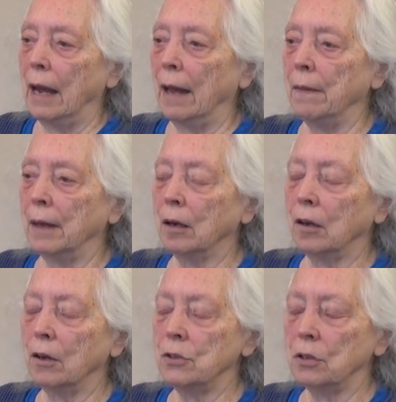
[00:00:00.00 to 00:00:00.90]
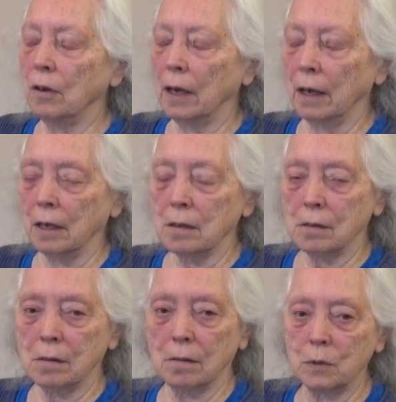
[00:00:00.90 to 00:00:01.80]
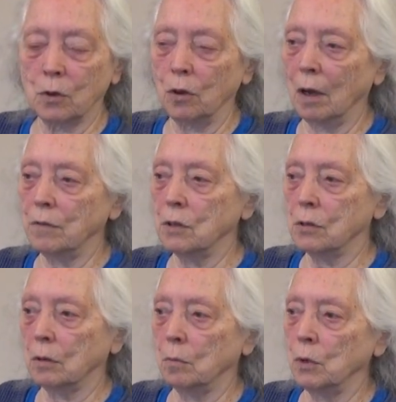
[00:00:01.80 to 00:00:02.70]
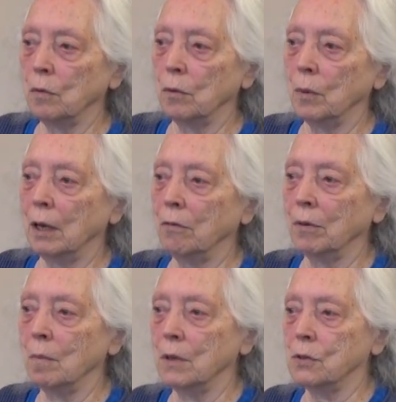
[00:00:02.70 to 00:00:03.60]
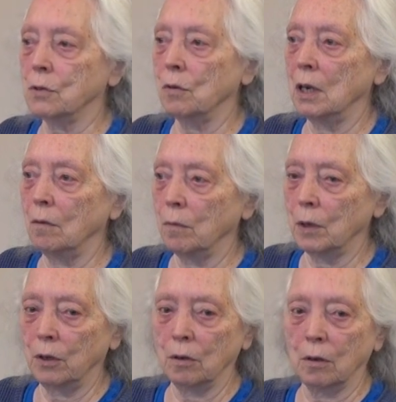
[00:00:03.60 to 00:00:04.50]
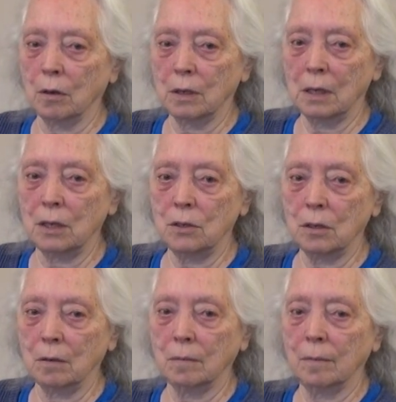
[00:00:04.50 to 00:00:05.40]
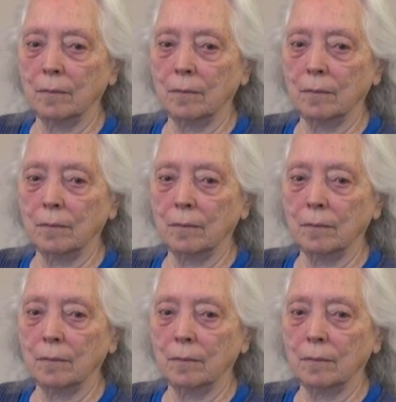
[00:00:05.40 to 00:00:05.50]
And then close your eyes. So you have to move away from the screen with your attention.